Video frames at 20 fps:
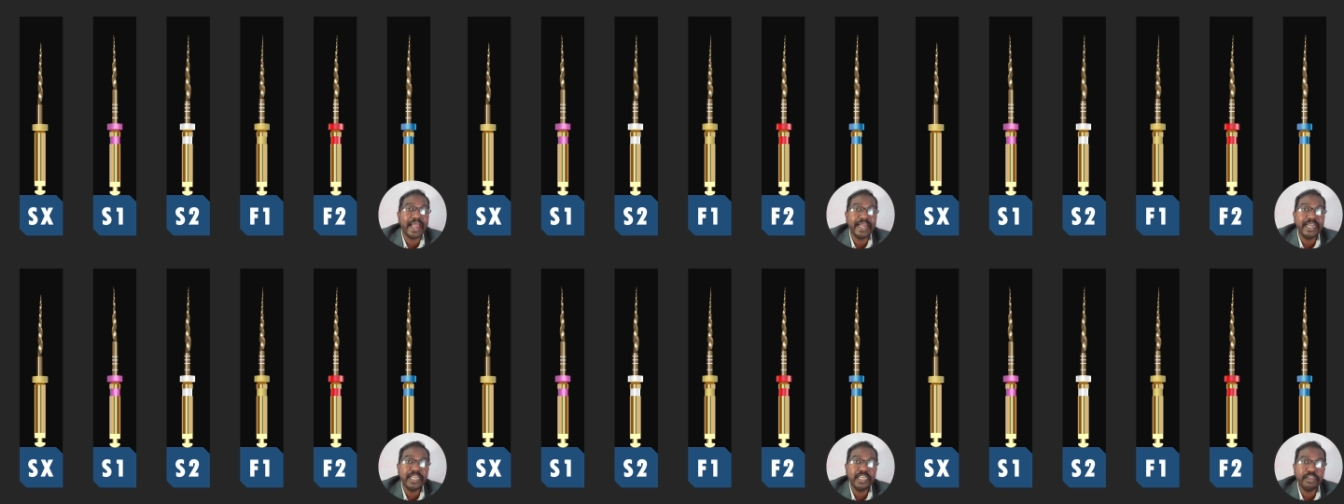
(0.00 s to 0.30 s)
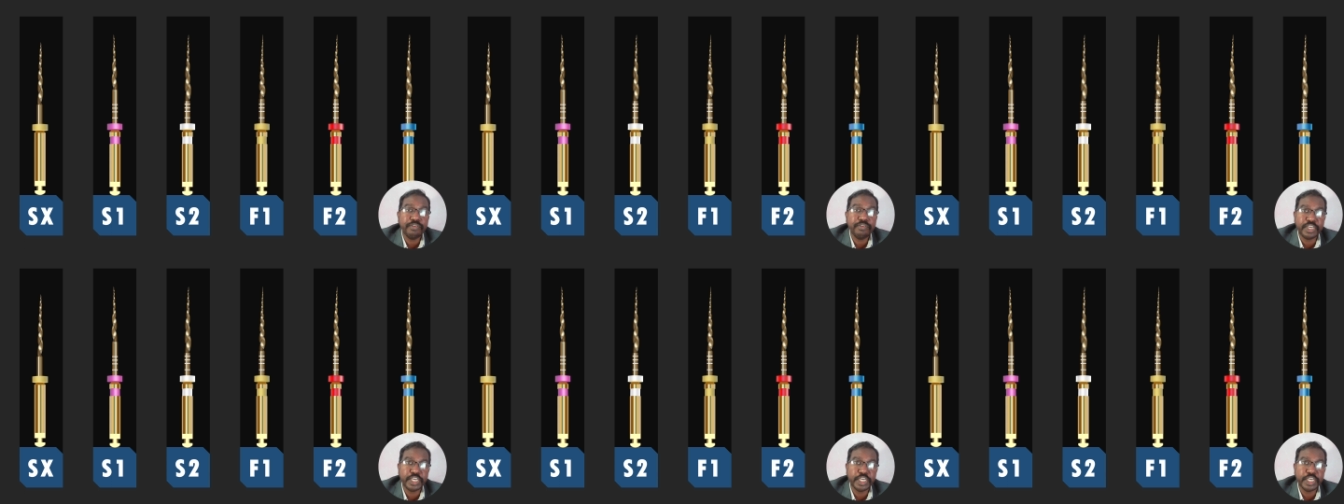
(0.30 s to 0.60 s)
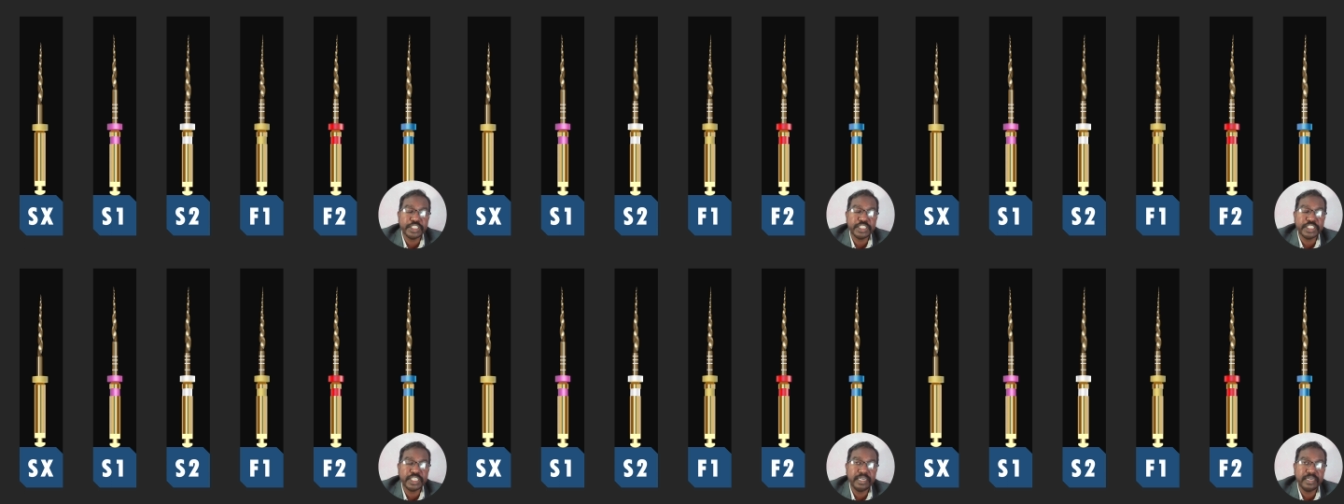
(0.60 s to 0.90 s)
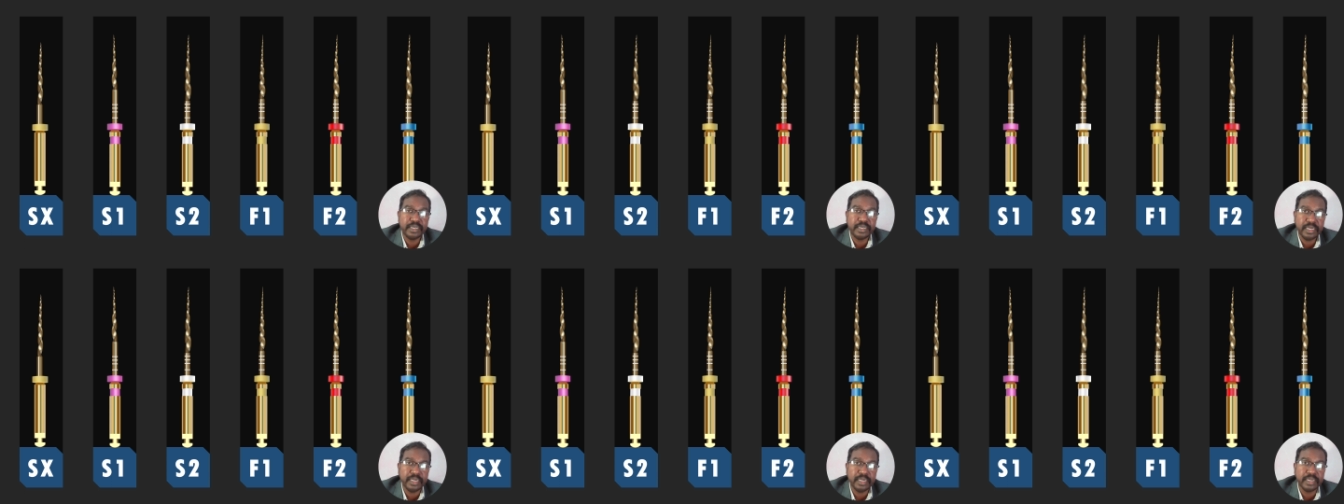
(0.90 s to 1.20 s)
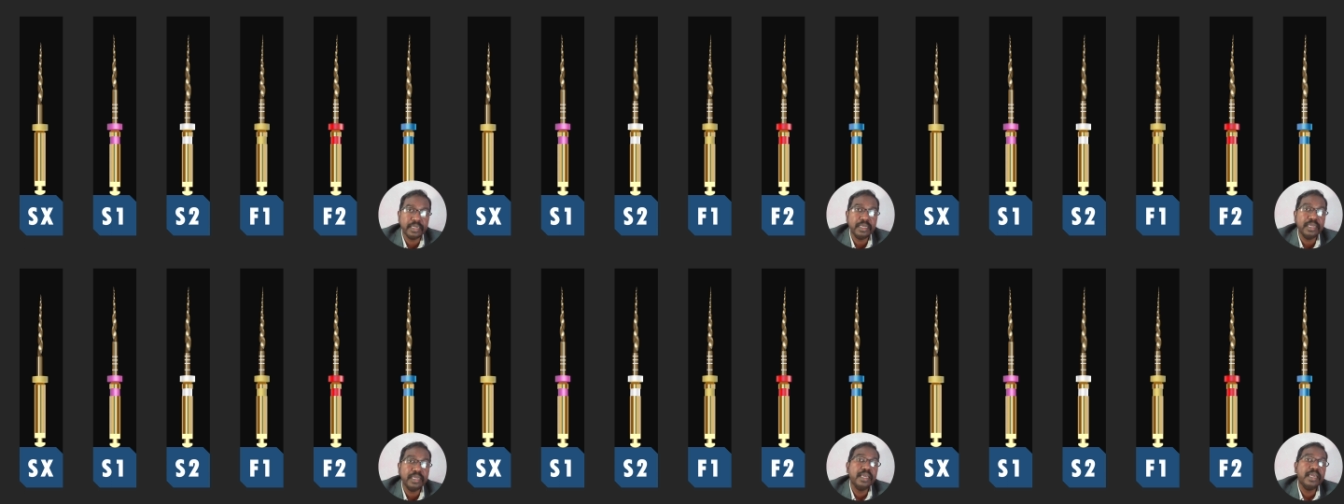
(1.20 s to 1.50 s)
identification
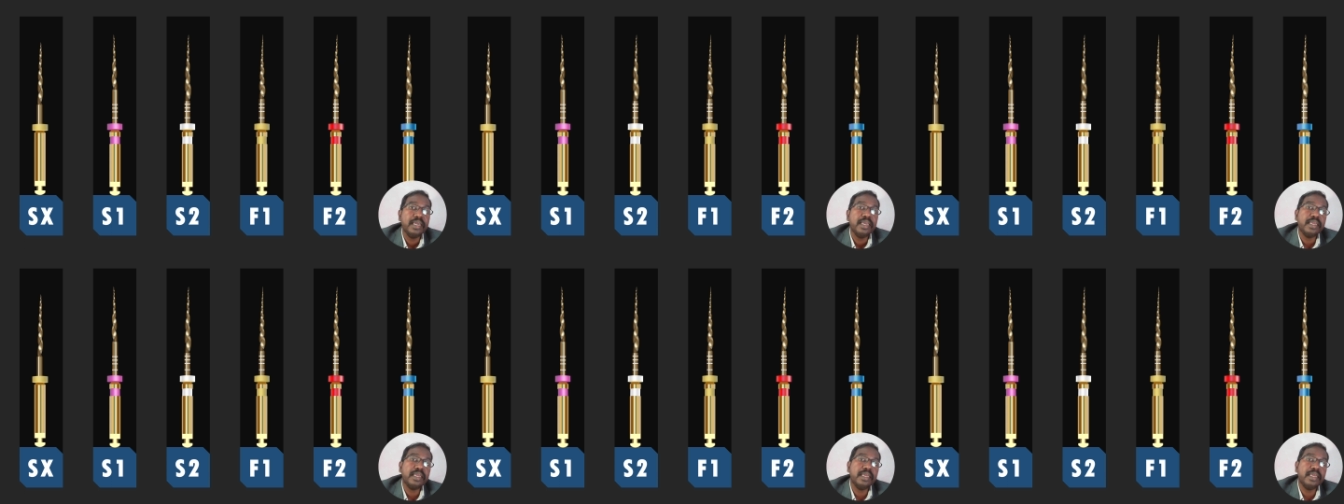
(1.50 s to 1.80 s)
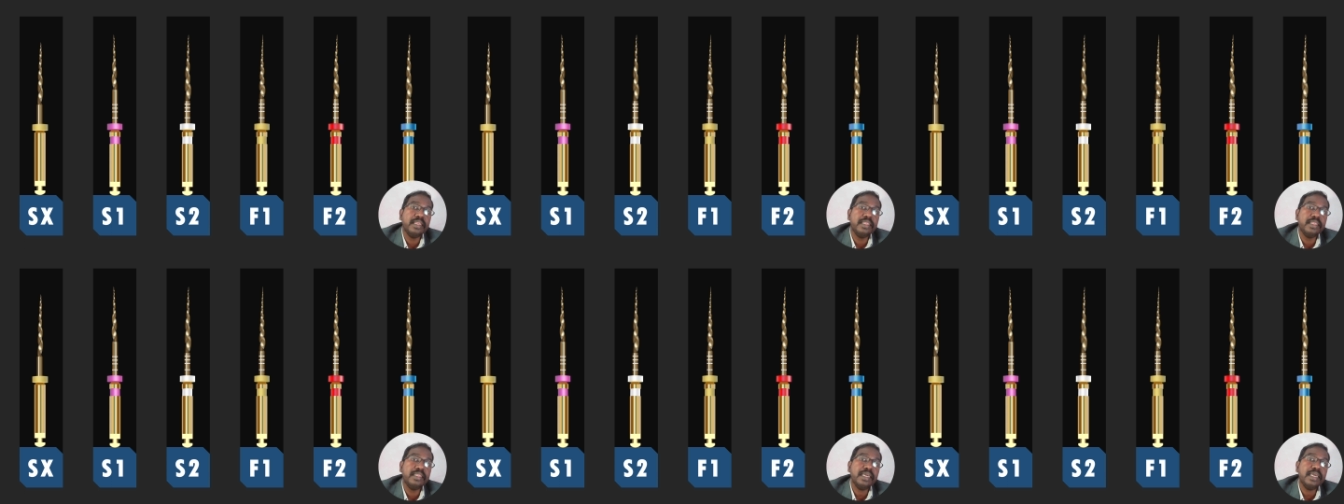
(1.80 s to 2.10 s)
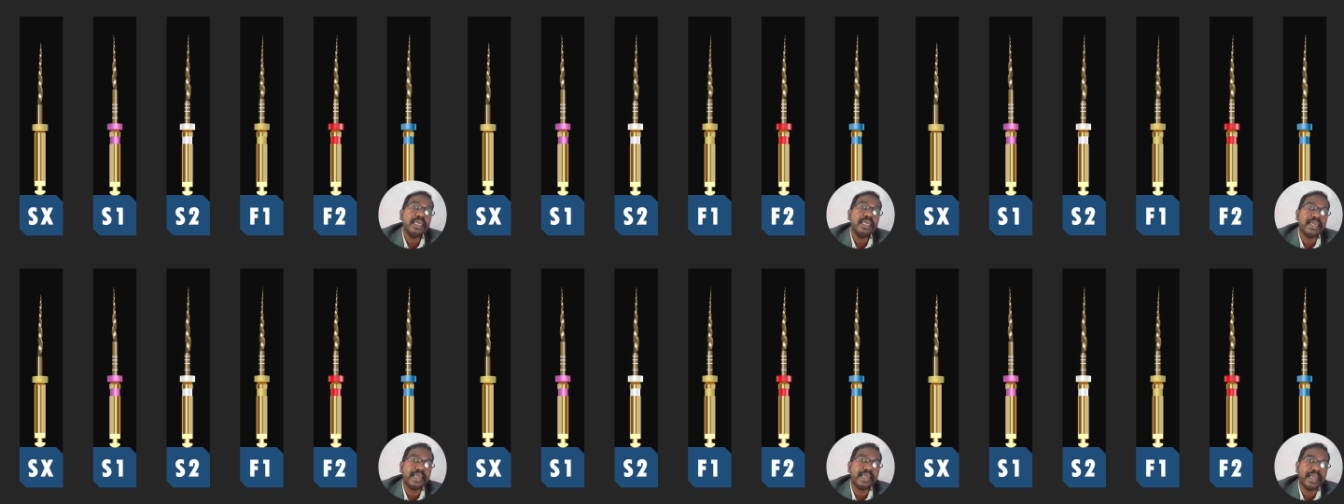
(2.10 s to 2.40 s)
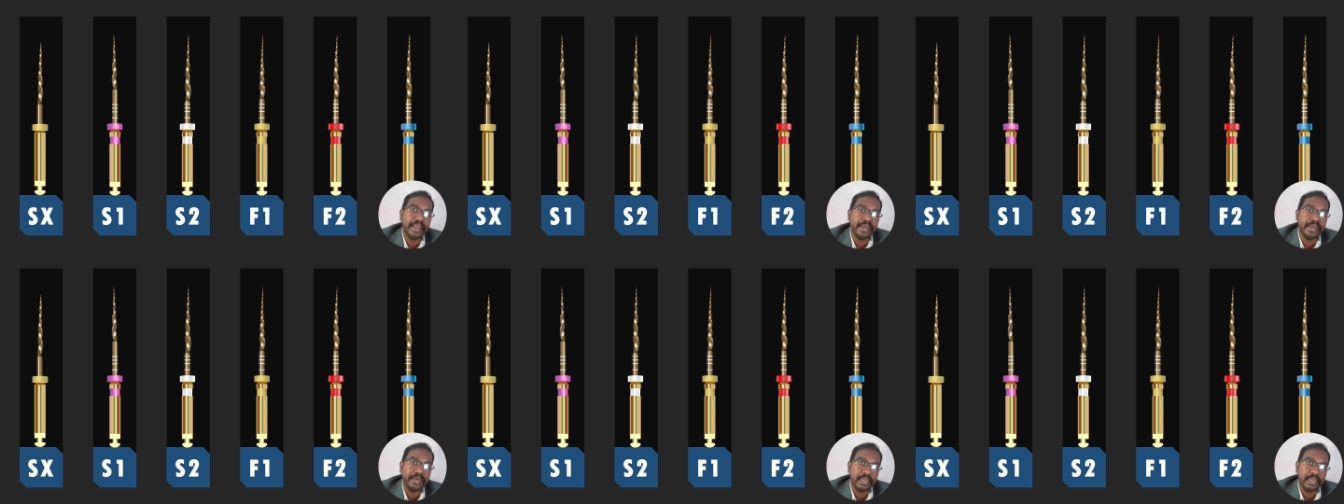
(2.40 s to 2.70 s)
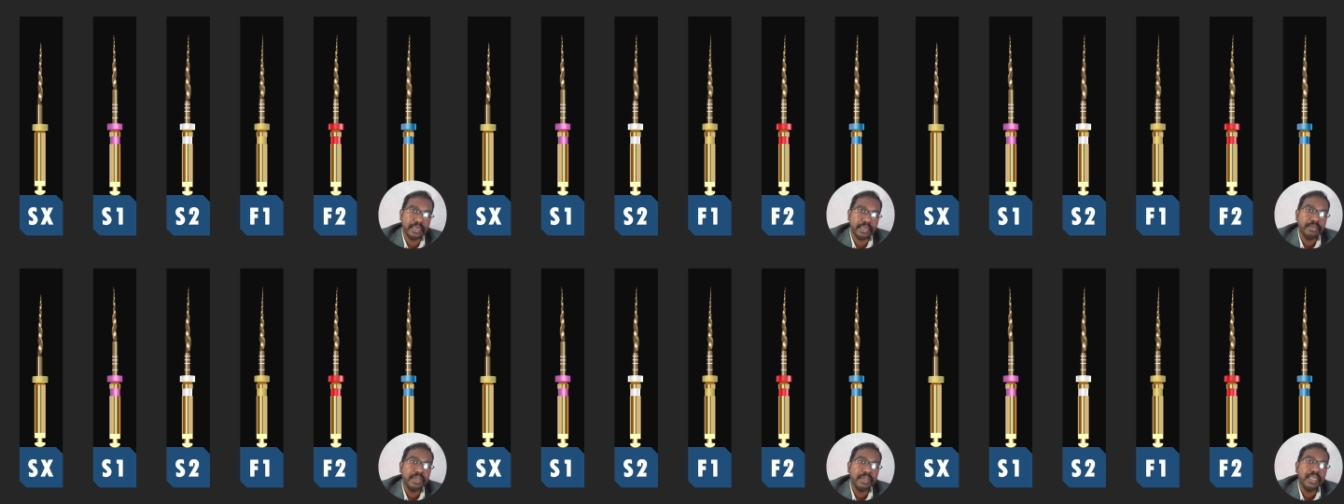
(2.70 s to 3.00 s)
ring in the
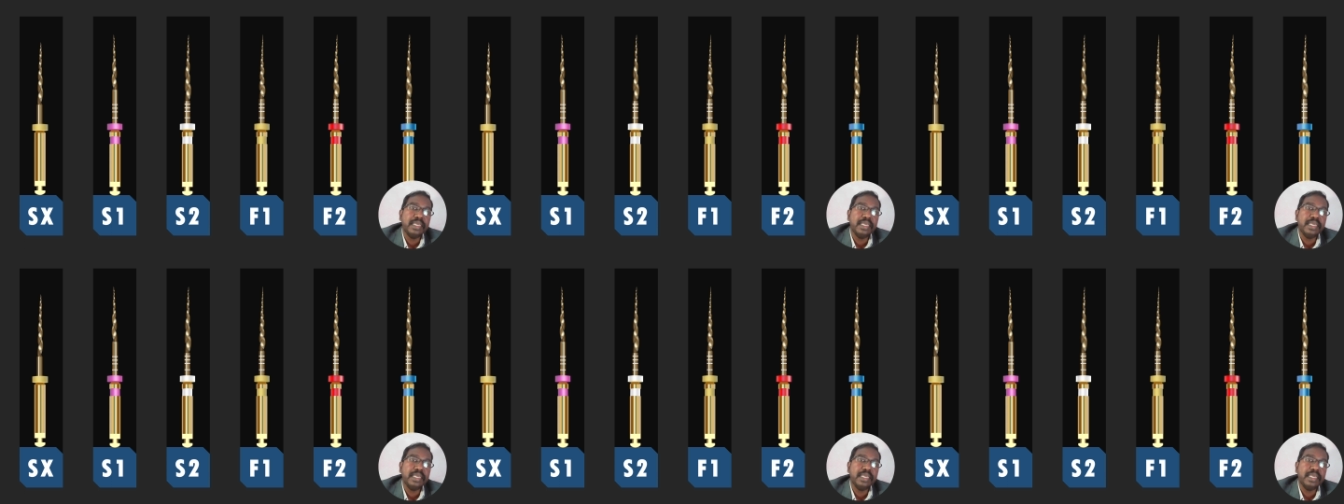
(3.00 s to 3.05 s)
handle.